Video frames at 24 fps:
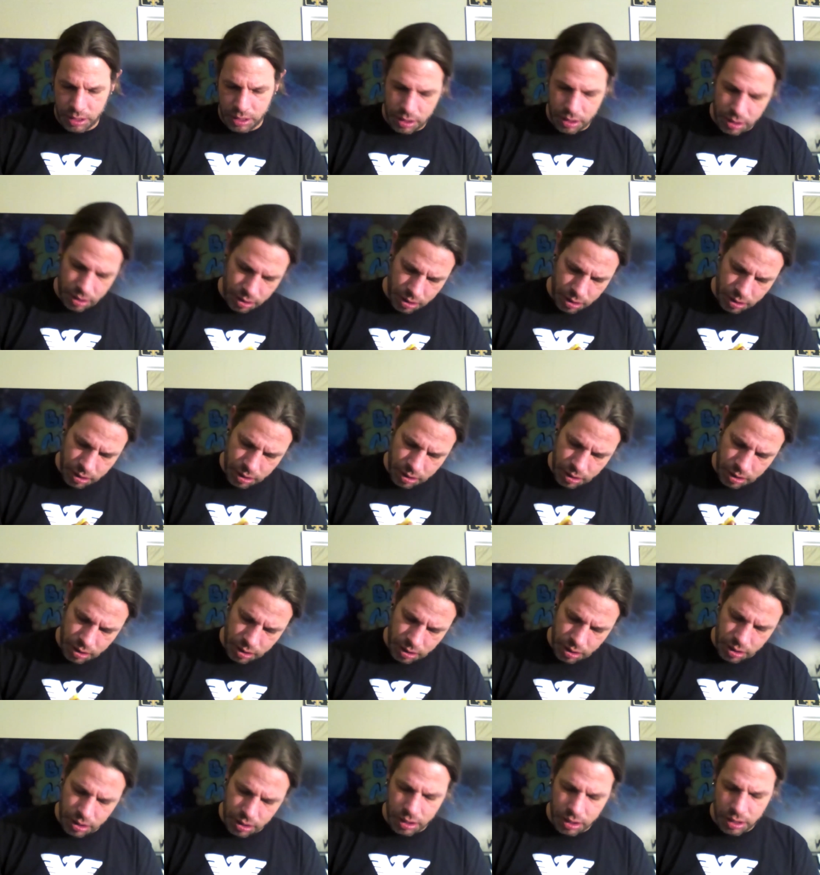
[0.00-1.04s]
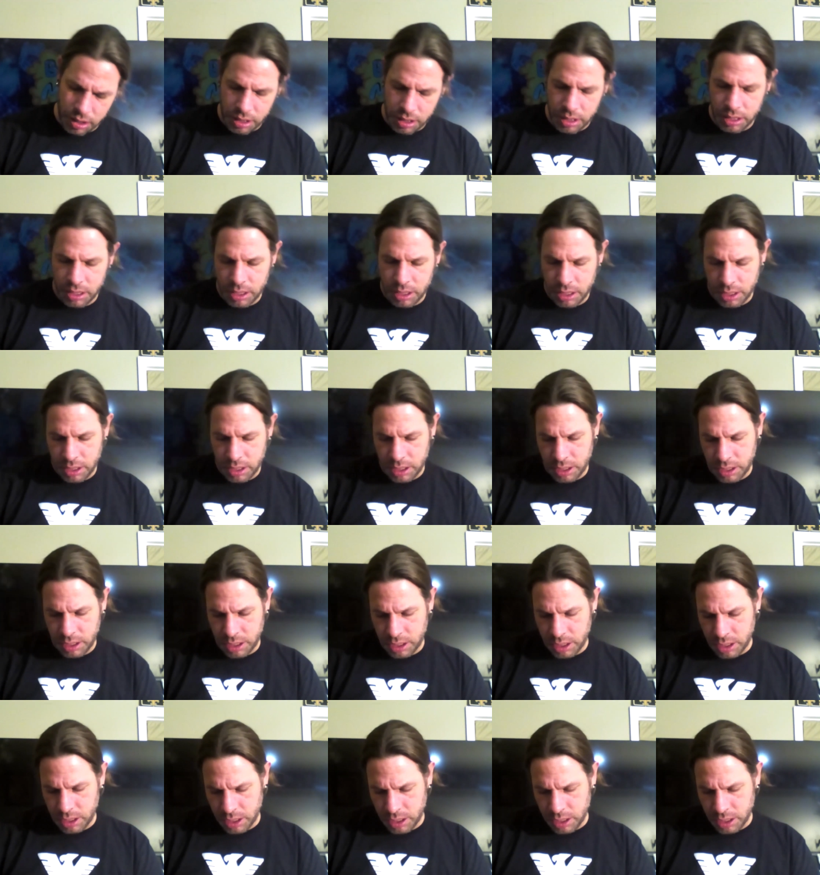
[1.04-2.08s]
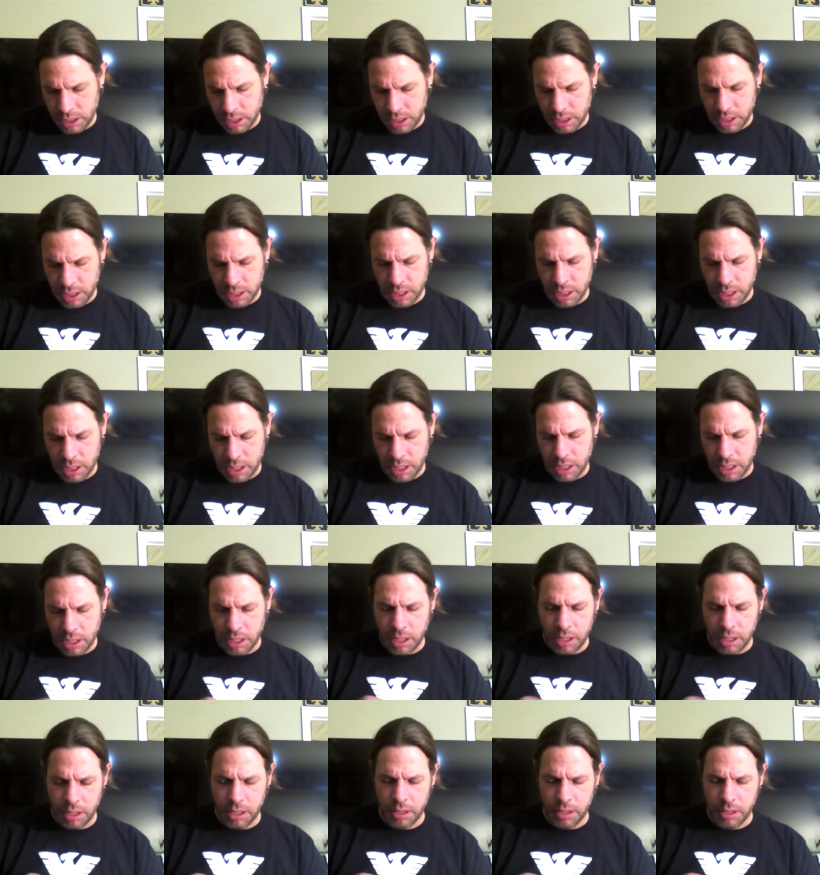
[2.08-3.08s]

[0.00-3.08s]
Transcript: (silence)